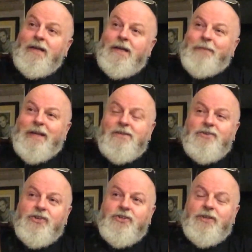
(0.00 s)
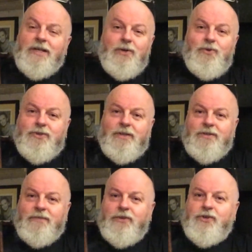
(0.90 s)
I mean, it isn't just the
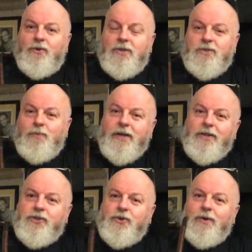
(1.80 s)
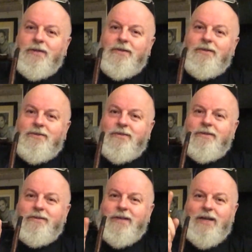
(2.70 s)
looseness of the joints. One of the joints
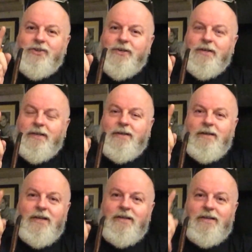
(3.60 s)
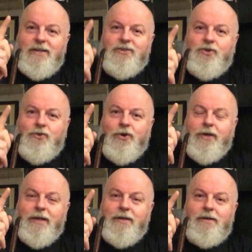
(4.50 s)
is
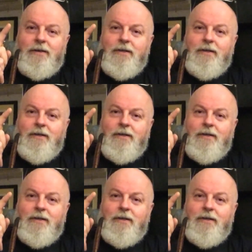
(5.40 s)
crooked.